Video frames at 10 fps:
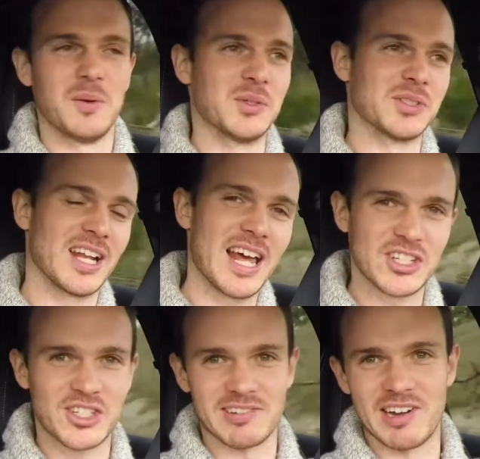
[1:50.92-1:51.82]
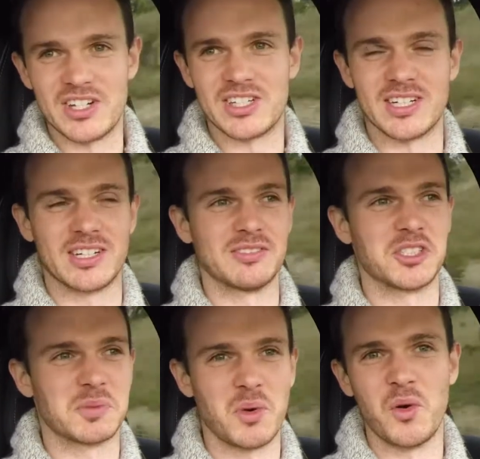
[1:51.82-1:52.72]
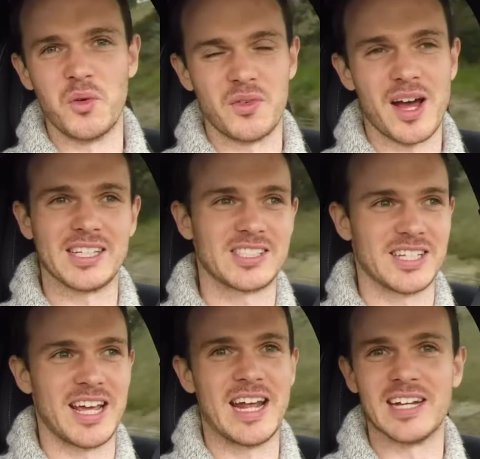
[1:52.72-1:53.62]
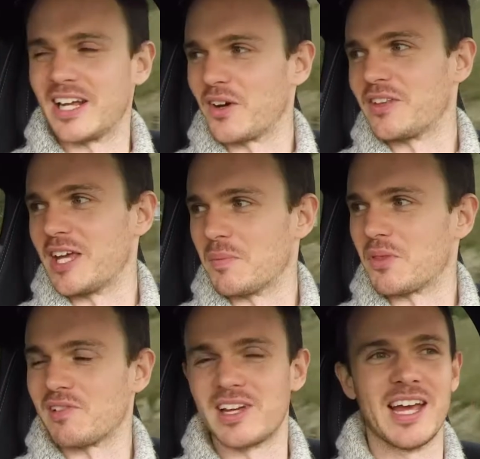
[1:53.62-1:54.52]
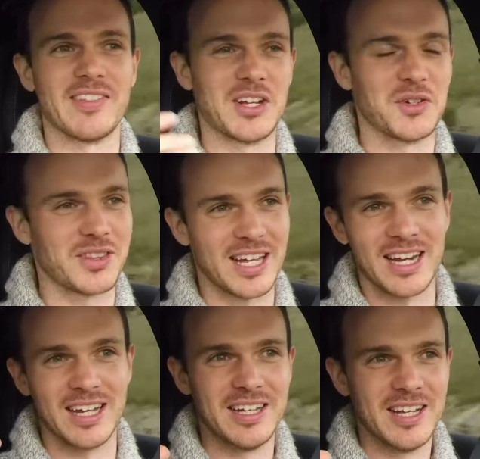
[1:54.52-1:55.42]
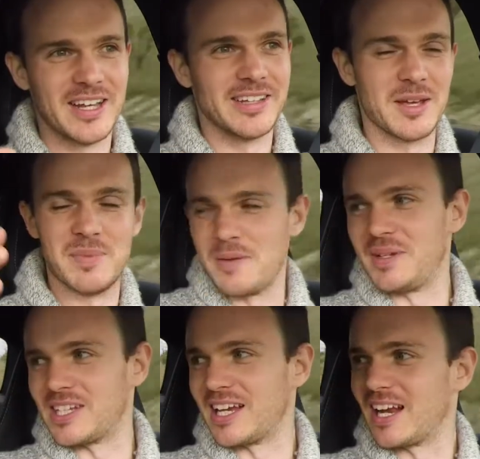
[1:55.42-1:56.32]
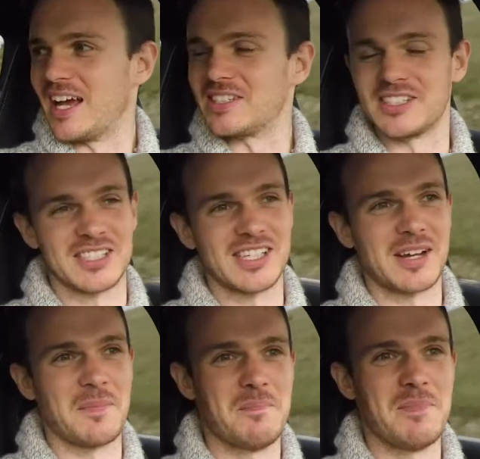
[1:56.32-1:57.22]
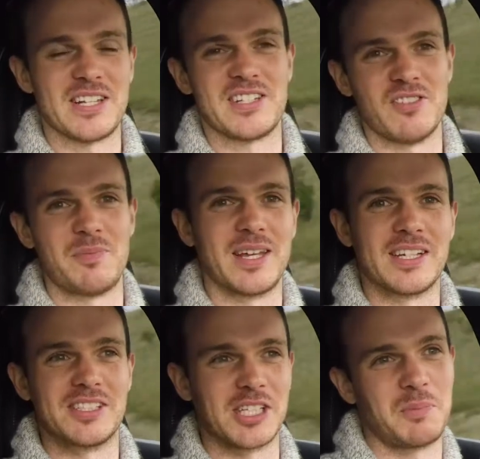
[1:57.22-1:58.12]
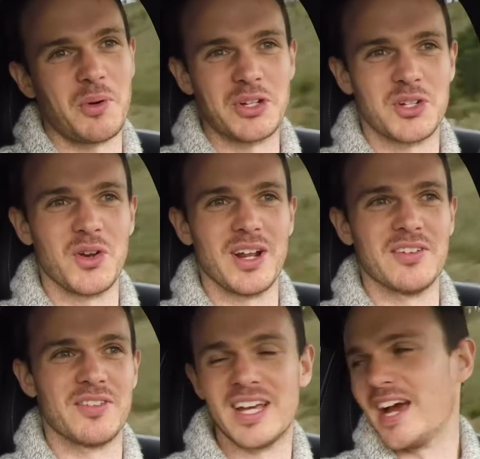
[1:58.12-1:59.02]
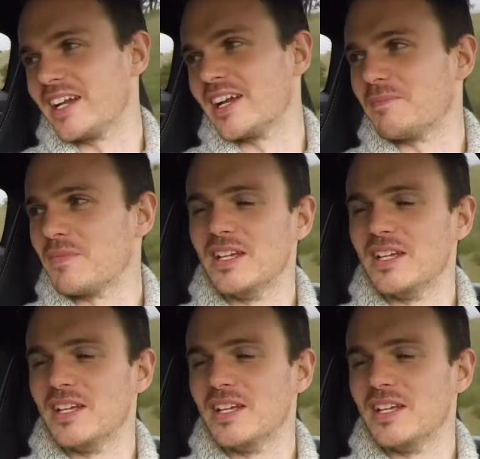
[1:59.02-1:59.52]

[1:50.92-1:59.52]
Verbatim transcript: Which was the last generation small fast sedan to take on the M three, and they took their their baby C-Class and stuck a massive big six point two litre V eight in it.